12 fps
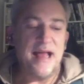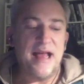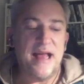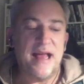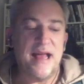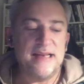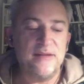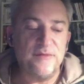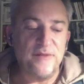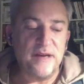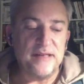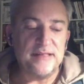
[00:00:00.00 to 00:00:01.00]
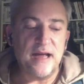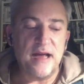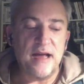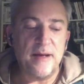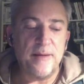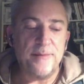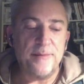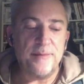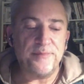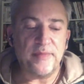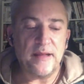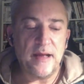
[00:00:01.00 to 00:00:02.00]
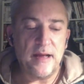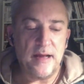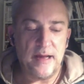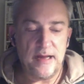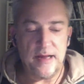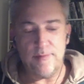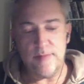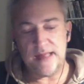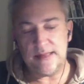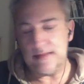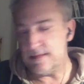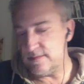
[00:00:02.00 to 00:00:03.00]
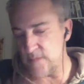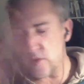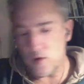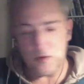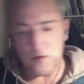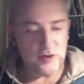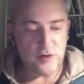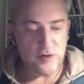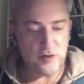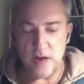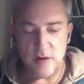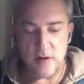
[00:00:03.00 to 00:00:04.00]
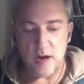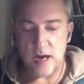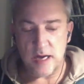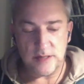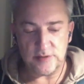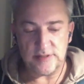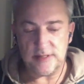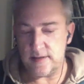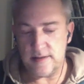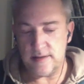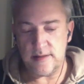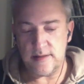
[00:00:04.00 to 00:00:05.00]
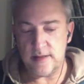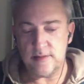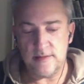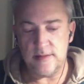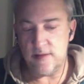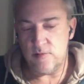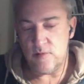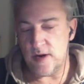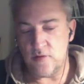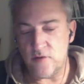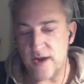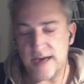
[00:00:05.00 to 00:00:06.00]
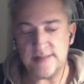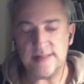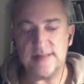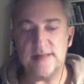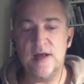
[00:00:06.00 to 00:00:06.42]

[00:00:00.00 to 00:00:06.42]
And in fact, I met other young actors that they were great.